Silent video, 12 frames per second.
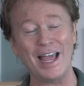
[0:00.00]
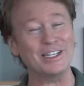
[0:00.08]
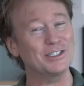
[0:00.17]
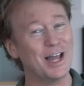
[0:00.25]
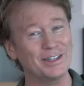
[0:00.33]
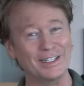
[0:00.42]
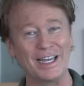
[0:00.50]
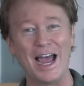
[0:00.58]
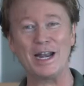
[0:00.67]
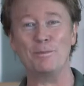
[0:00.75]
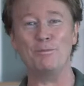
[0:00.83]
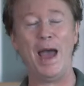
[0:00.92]
That's not the
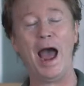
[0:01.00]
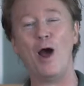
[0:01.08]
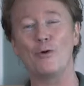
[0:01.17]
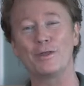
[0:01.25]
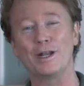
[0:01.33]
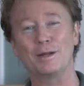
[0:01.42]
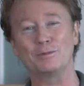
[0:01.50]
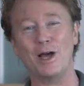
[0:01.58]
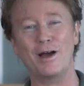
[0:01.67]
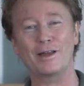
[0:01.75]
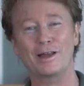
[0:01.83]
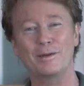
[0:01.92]
kind of power that I'm
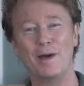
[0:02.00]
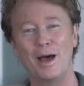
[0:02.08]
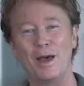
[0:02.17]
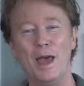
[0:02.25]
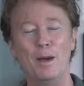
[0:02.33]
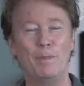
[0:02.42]
talking about.